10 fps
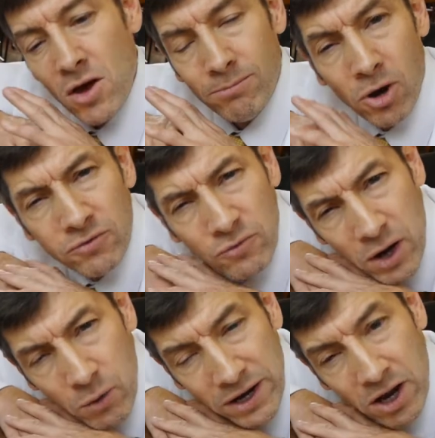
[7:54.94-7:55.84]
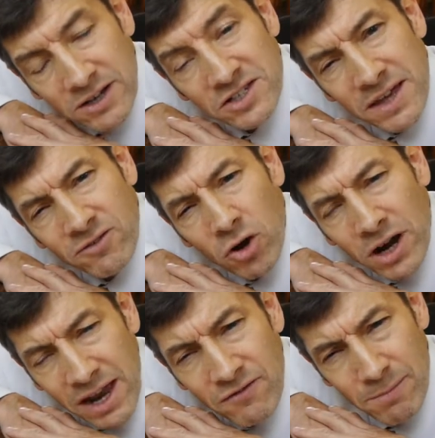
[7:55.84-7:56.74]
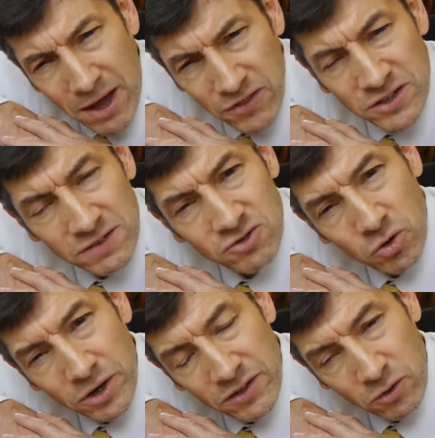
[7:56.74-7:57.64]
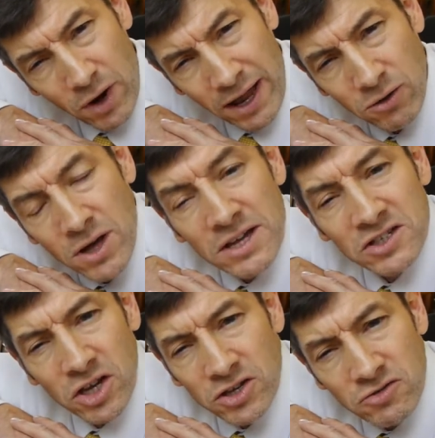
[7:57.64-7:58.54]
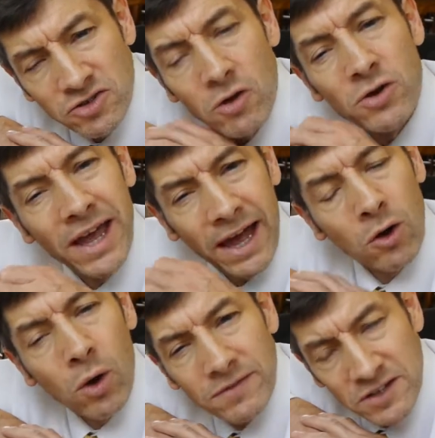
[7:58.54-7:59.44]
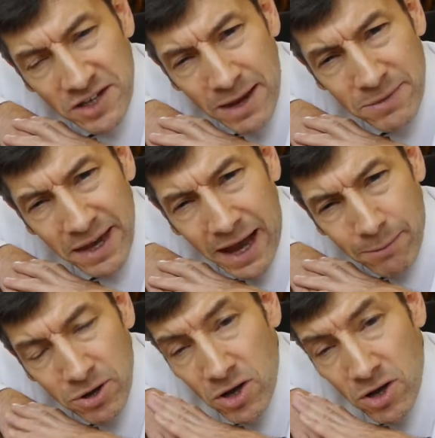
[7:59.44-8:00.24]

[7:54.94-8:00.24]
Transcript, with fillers: Modern railway lines, they've got clever methods of joining the rail, so you don't get quite the same gap,